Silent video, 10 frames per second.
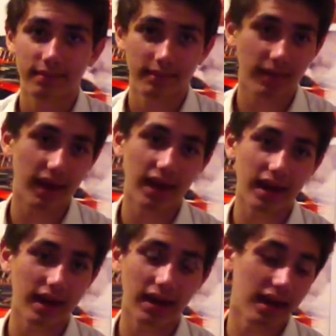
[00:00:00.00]
May
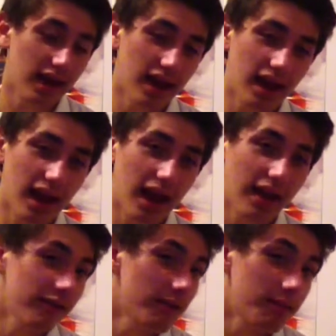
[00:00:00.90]
I
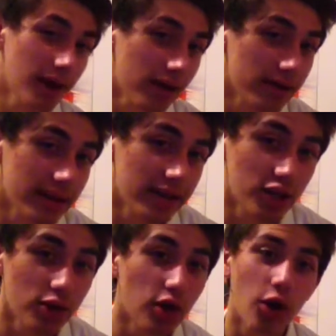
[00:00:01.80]
apparently
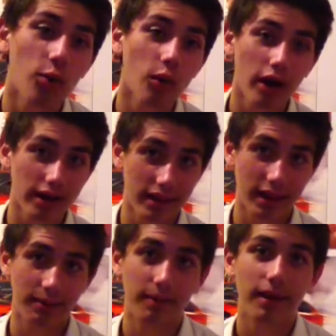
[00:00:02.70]
you don't want
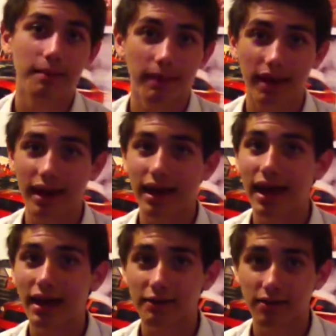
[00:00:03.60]
them. May I
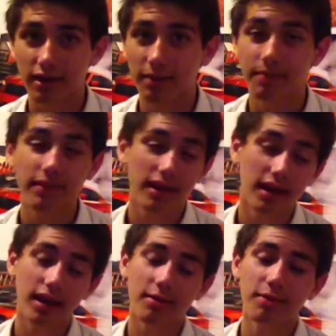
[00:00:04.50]
have some? I
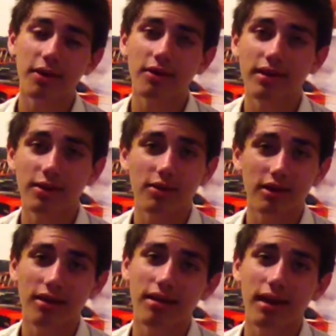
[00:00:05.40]
got some donuts. It was a
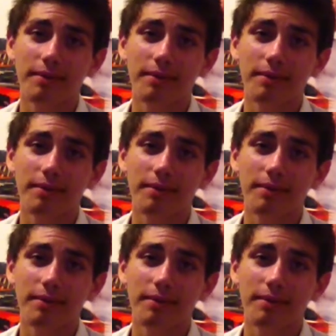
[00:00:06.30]
good time.